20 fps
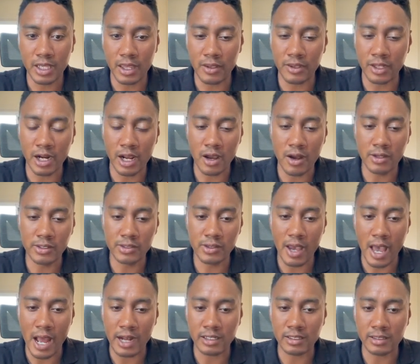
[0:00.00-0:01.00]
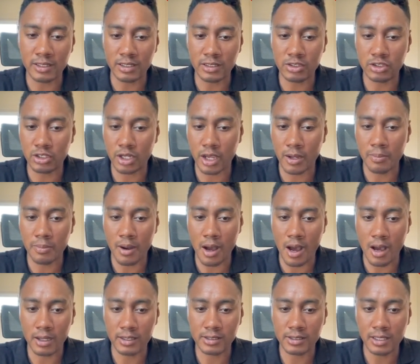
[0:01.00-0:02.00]
And then I also added this
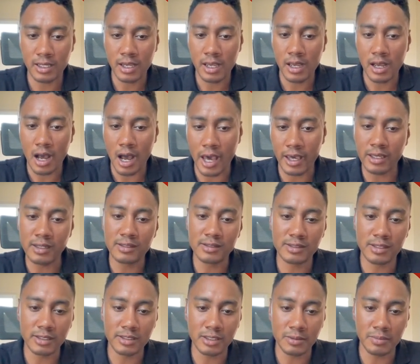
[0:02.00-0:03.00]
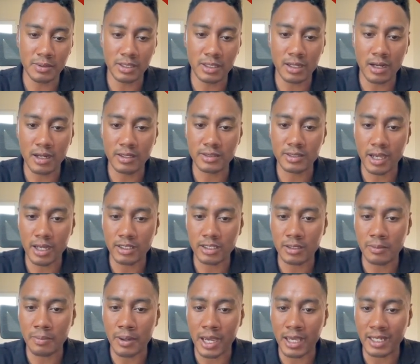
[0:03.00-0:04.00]
checkbox: I consent to be
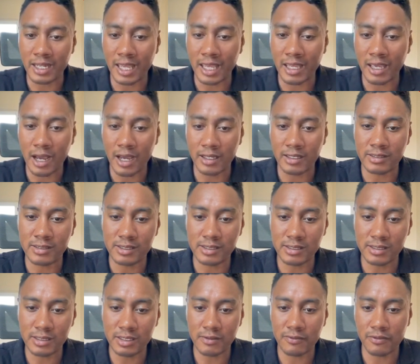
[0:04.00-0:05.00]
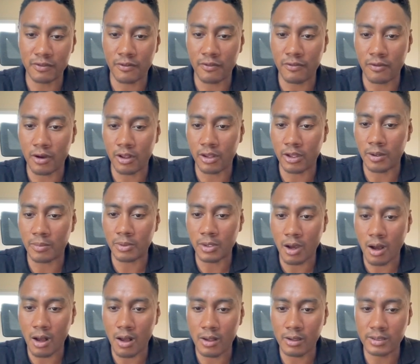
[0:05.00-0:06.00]
contacted by an AI assistant for follow-up
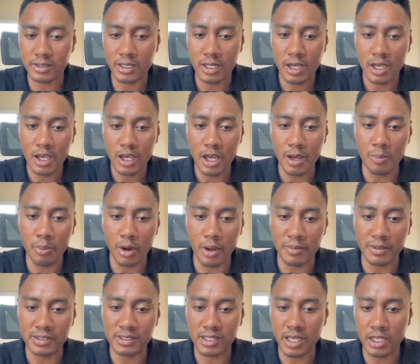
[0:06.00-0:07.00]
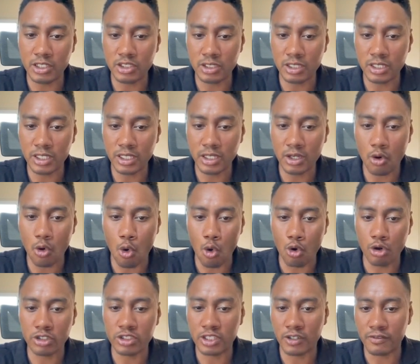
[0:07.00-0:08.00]
calls, appointment scheduling,
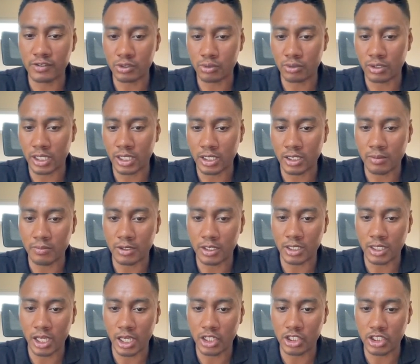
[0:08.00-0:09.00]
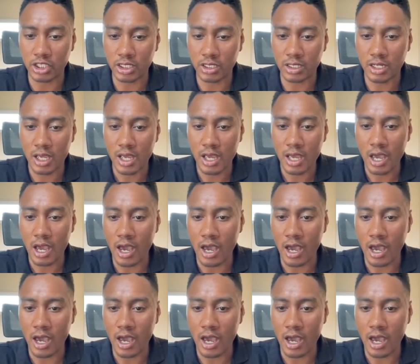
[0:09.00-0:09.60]
or service-related communication.